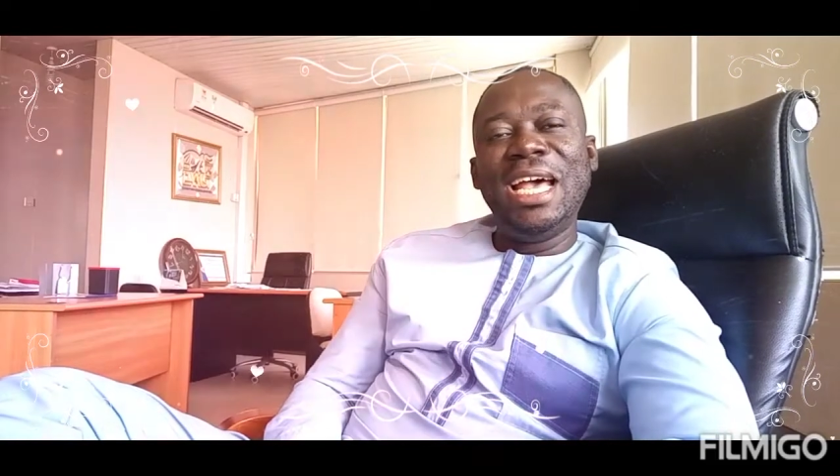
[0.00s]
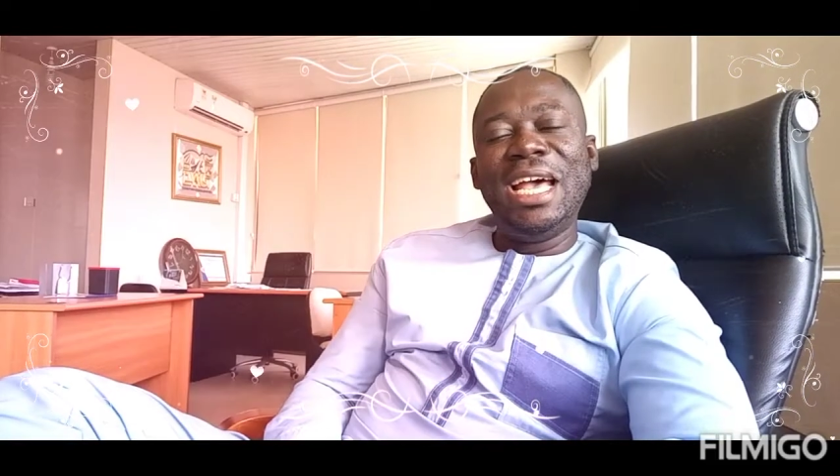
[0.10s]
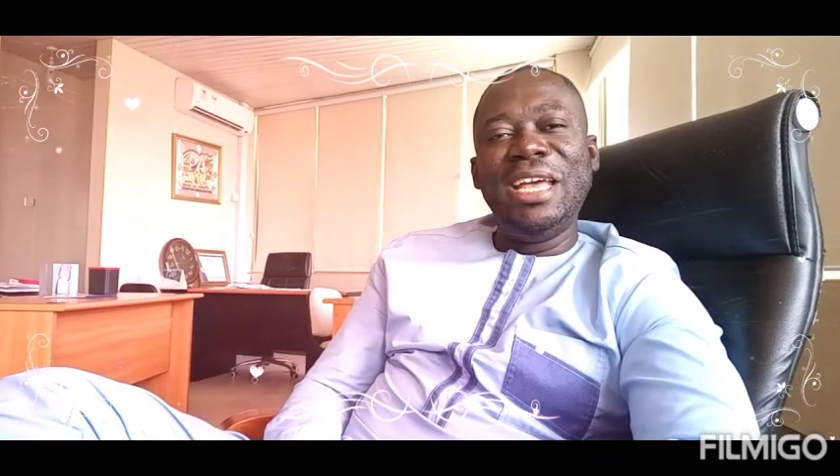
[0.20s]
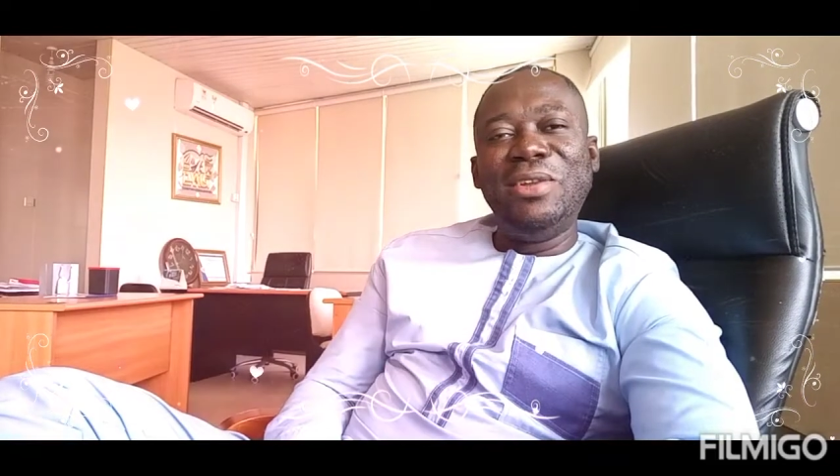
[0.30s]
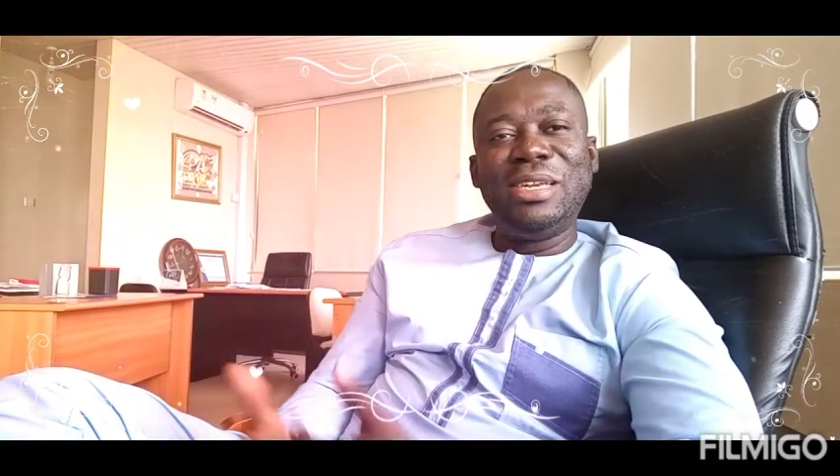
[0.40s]

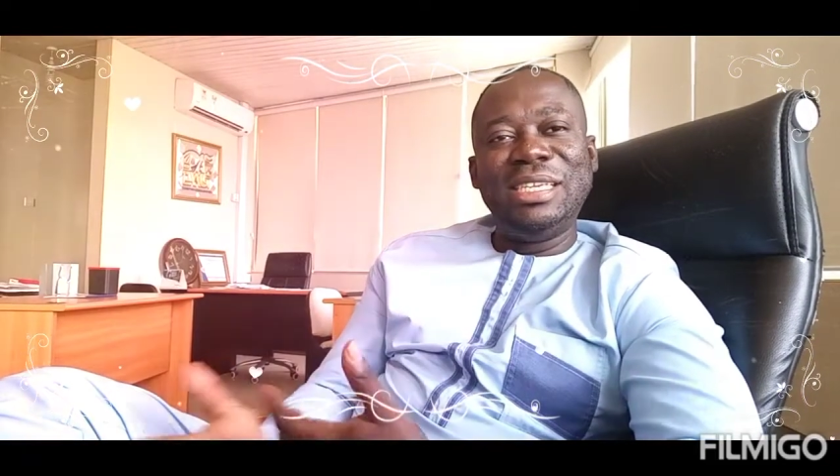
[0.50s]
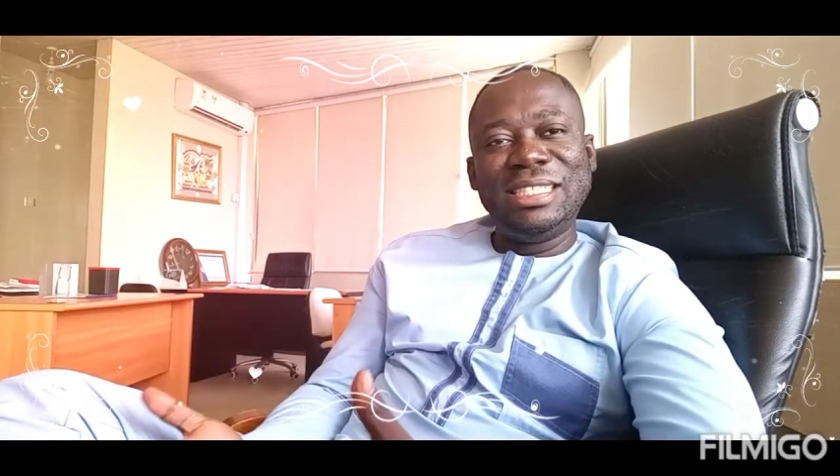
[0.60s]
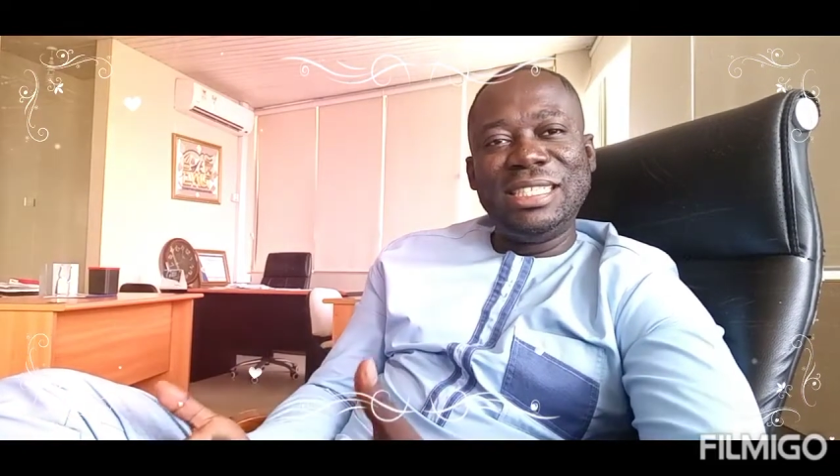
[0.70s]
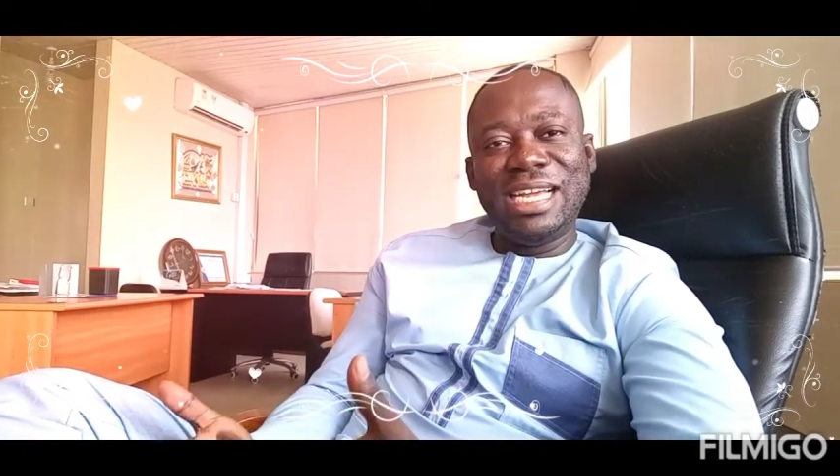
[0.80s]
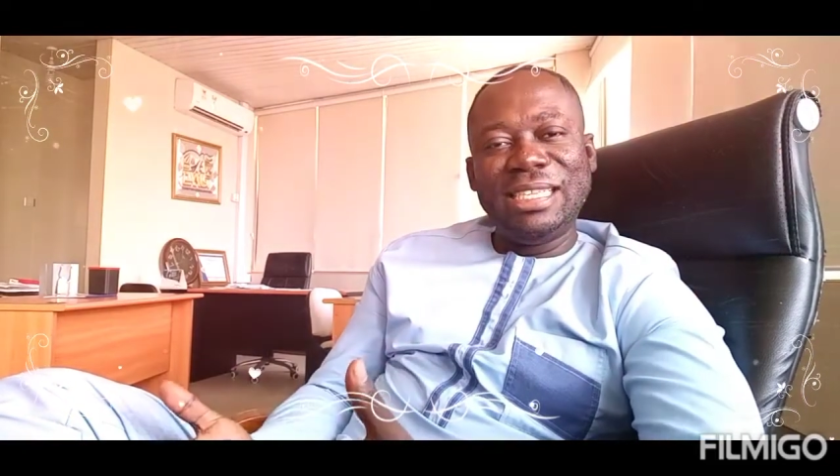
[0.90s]
in your
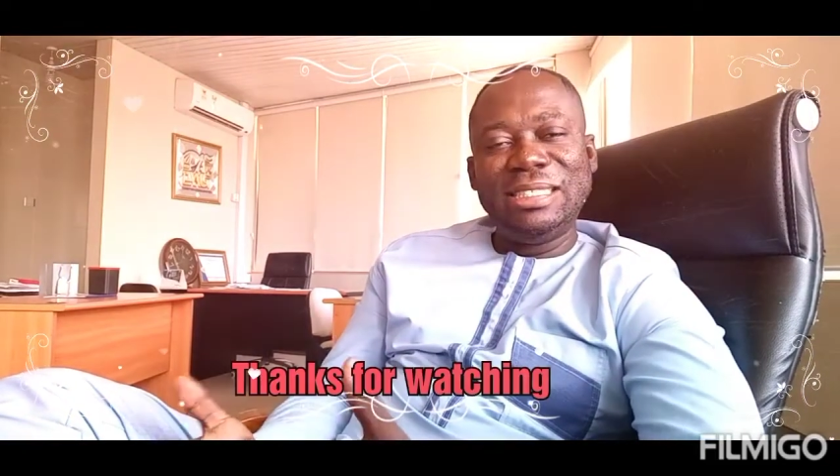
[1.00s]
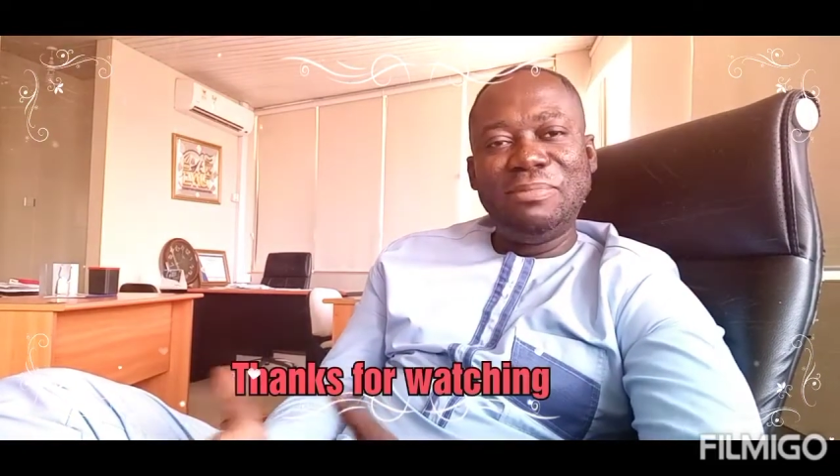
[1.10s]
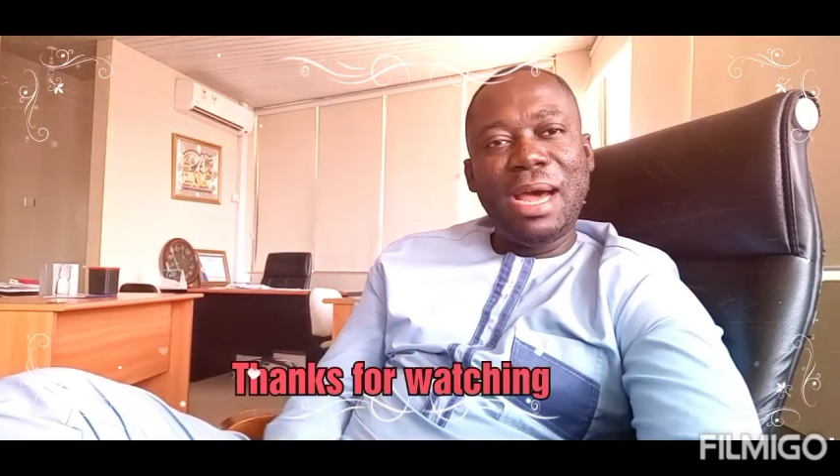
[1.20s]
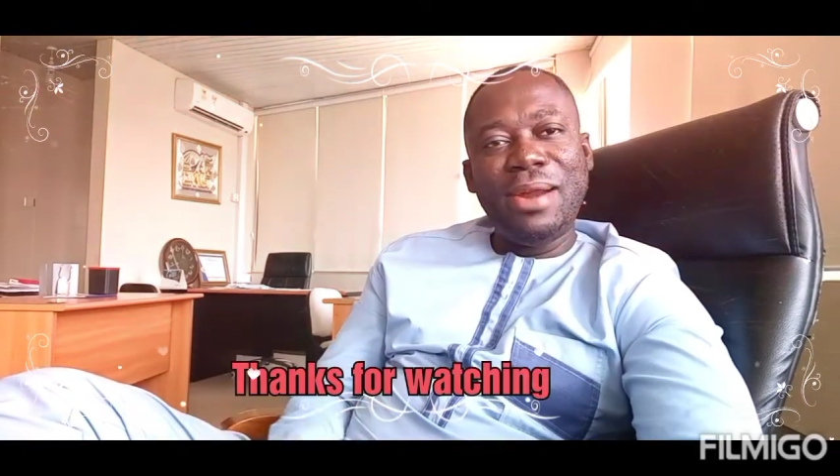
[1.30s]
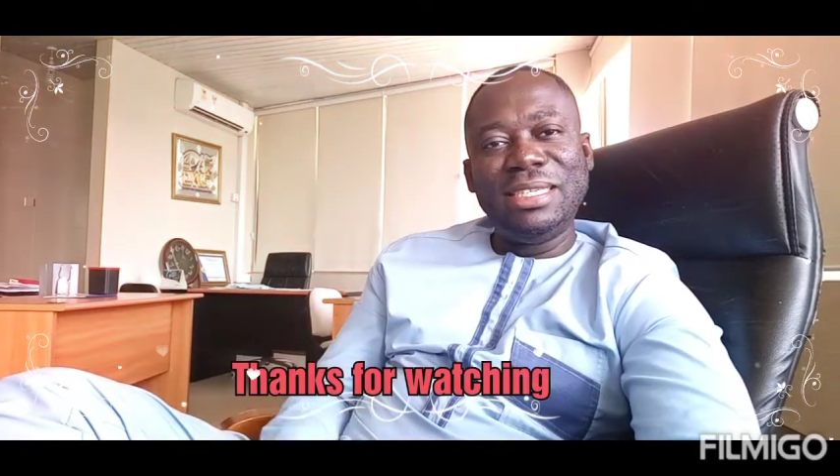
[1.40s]
distance
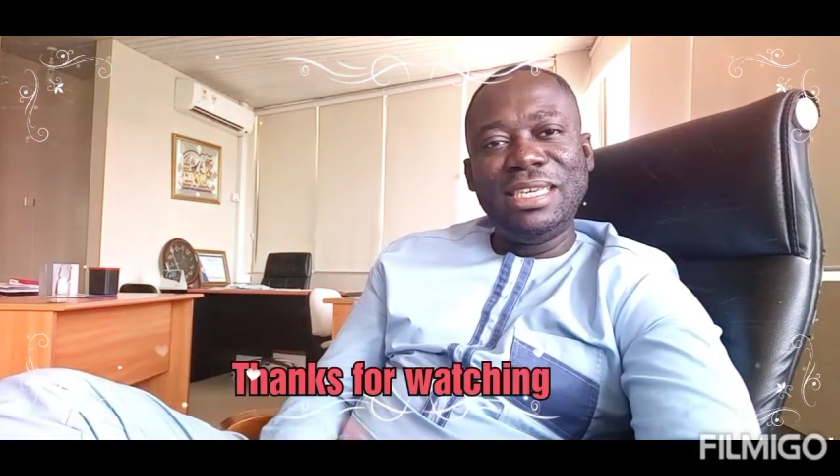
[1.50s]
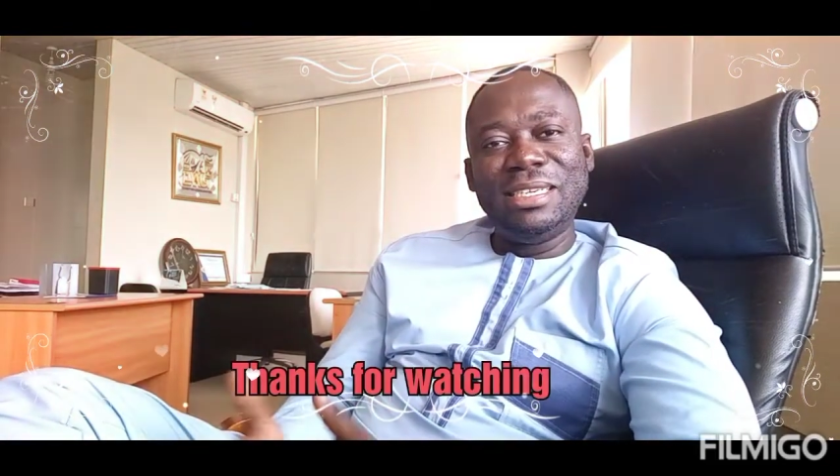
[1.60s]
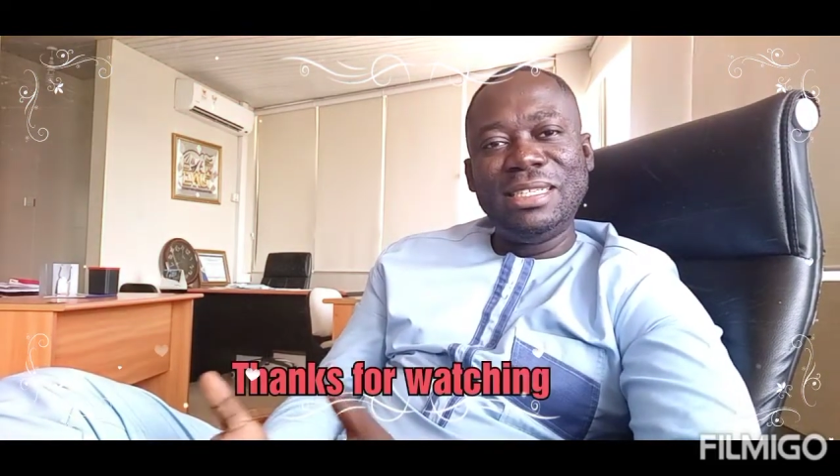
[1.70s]
marriage and